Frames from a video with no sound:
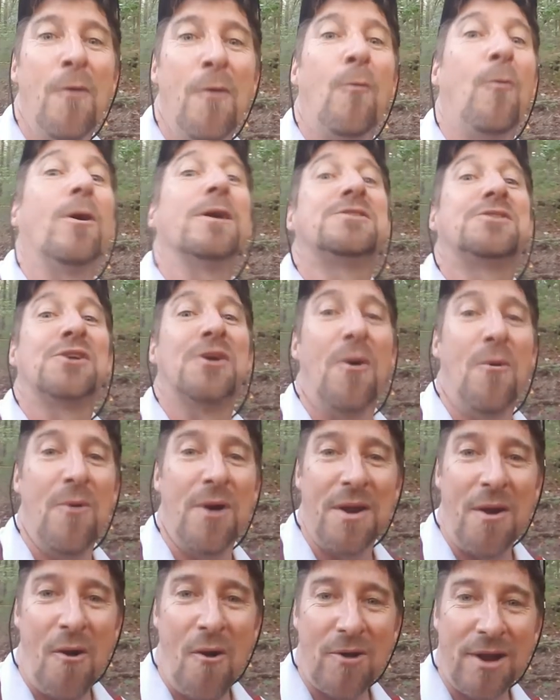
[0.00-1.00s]
what's
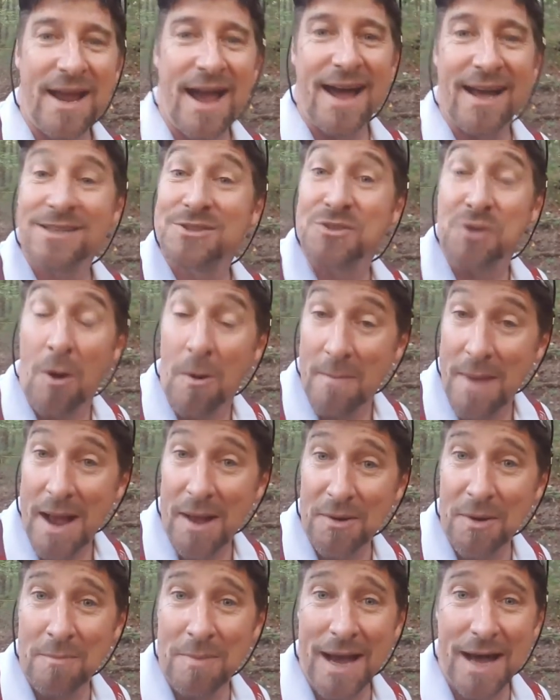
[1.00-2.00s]
going on guys so i'm
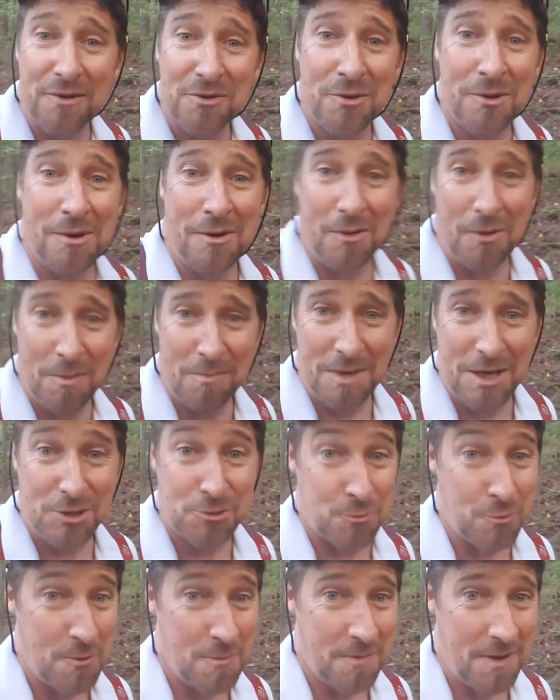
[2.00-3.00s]
out and about doing a little
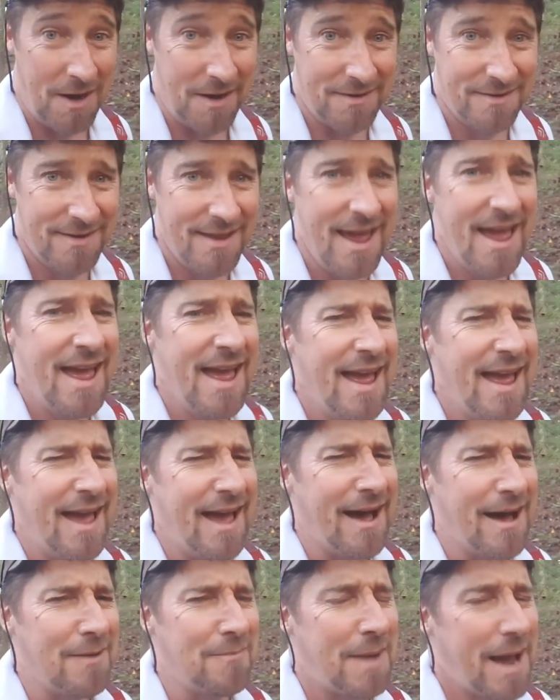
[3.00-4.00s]
mushroom hunting
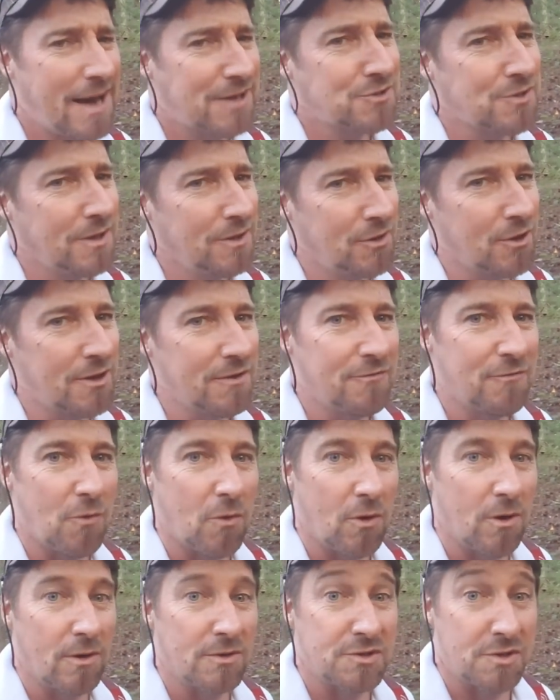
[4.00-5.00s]
i'm actually looking
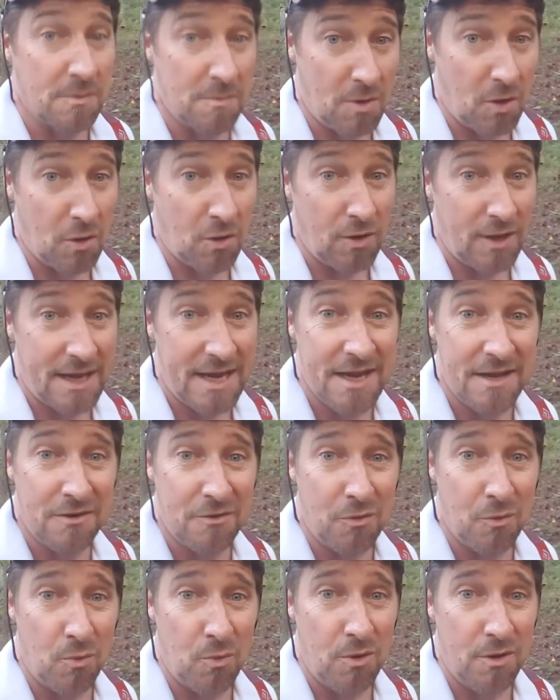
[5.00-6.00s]
for uh, some early
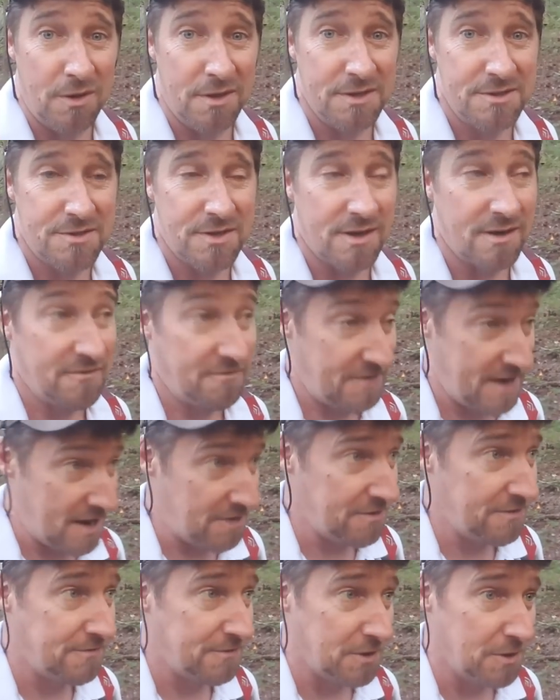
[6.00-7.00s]
hen of the woods and
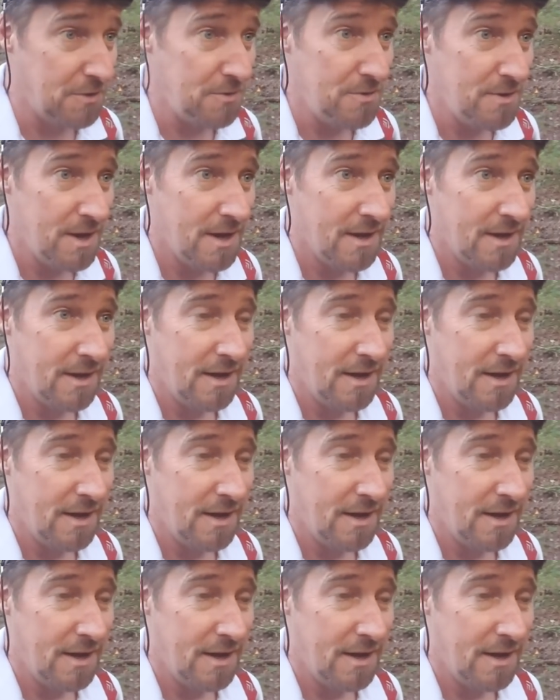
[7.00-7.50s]
found a few